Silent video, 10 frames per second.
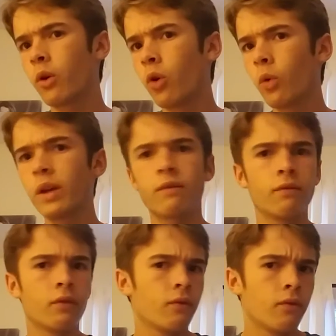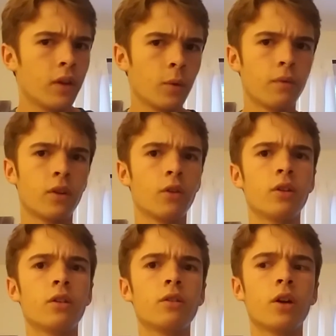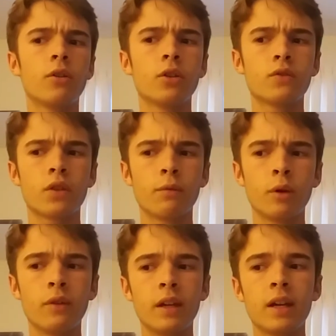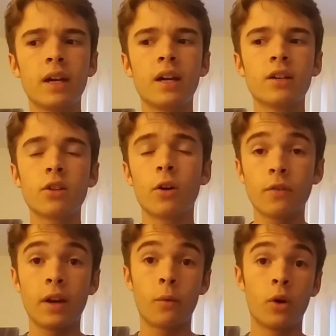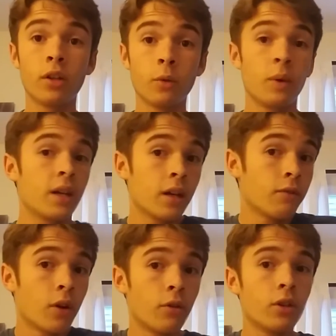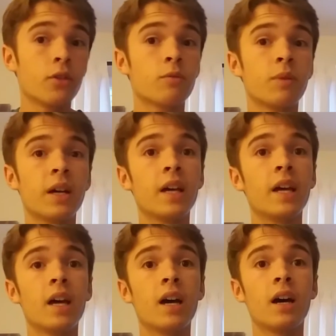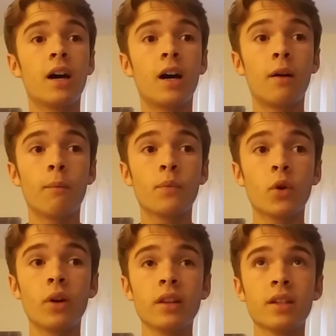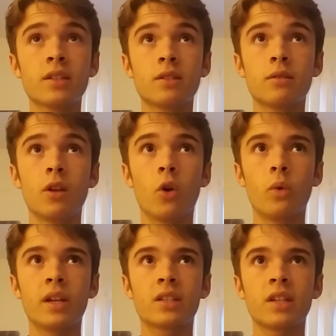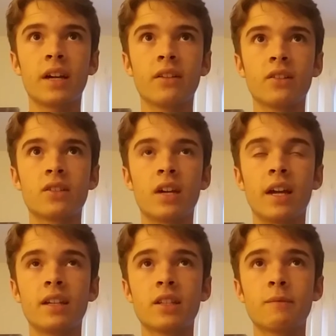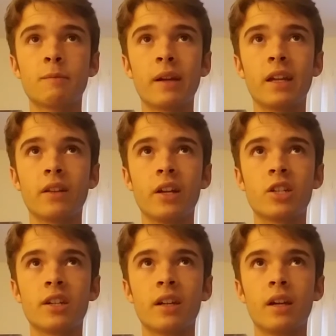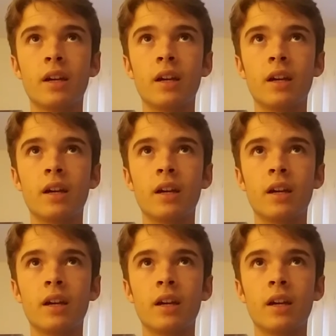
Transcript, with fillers: whole week filled with no no news for the movie. So that we're on the week of no news. But um, during this no week silence, I did some speculation